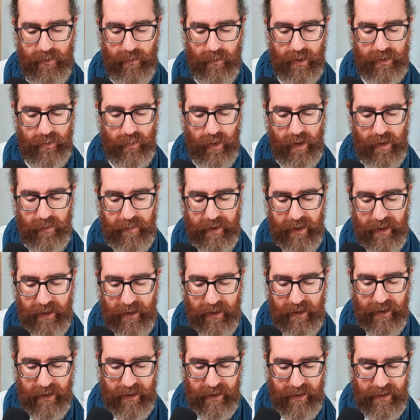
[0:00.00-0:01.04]
What will
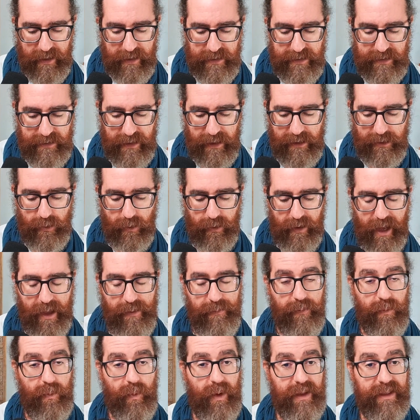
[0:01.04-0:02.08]
be still to
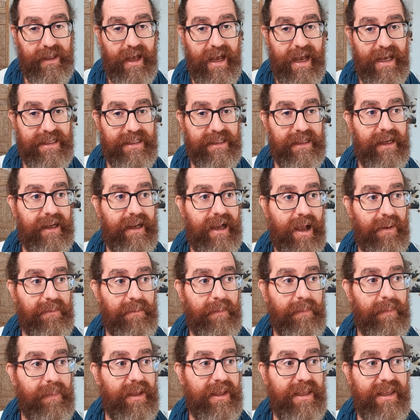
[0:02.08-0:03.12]
come, what hasn't
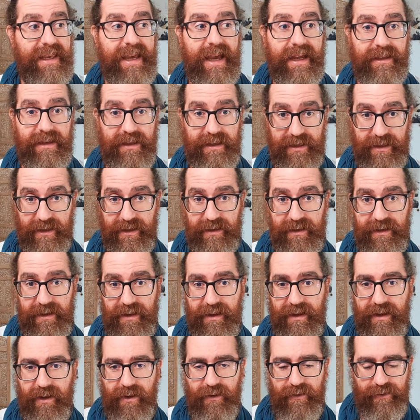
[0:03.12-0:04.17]
come yet,
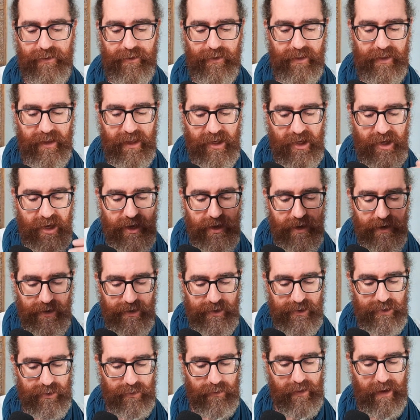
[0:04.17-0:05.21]
for the
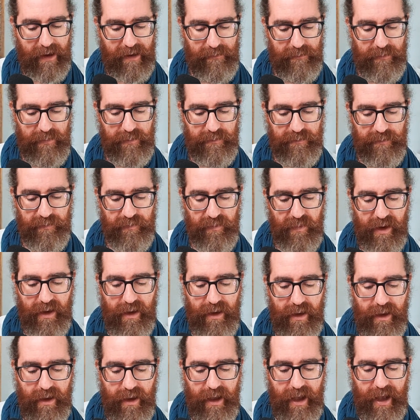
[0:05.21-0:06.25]
years to come.
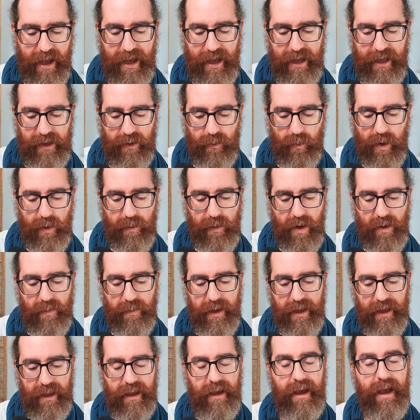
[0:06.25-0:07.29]
And we will
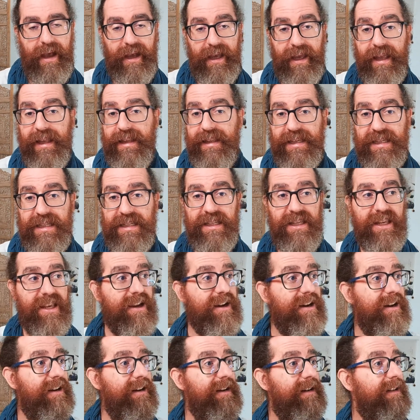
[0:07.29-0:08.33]
be, again, this
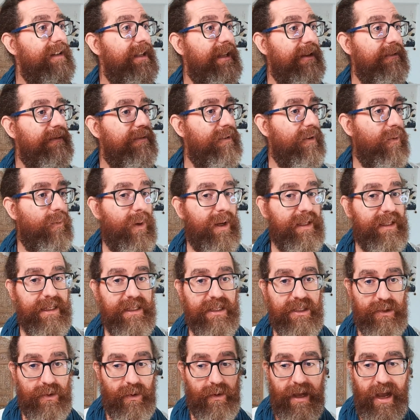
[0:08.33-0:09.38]
yearning for what
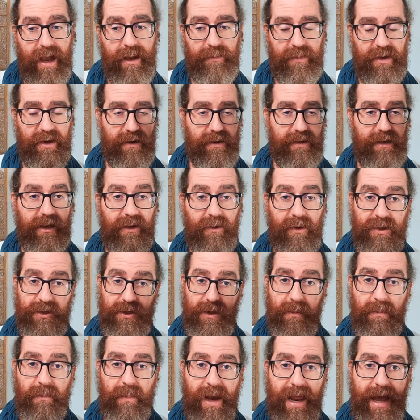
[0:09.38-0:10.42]
is to come. Yearning
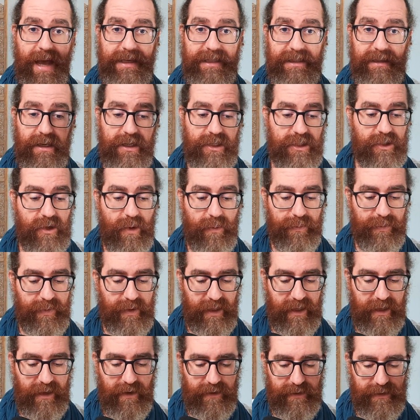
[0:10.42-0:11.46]
also implies there is
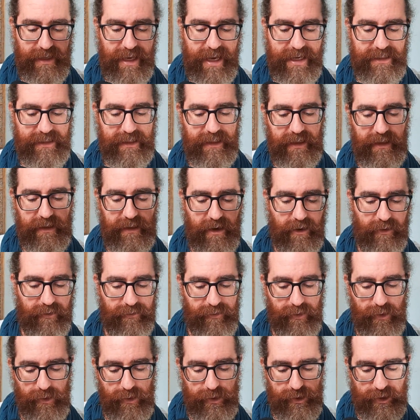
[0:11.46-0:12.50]
something in our destiny, in our
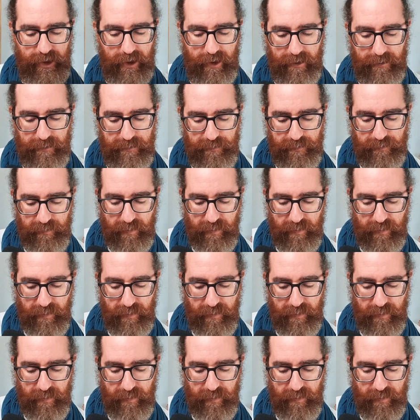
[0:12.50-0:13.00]
future.